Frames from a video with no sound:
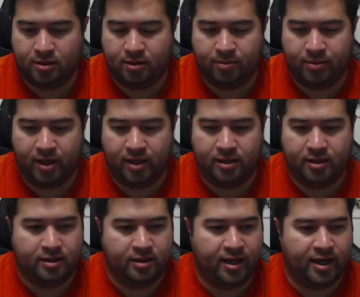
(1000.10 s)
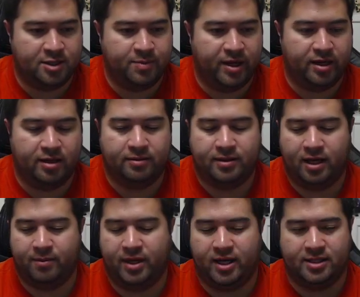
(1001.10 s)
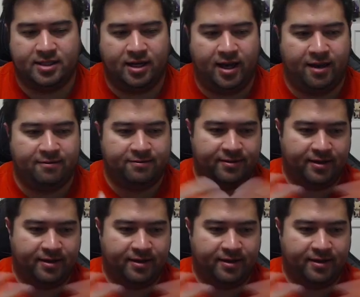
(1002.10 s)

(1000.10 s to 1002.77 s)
But that's better. That means that I've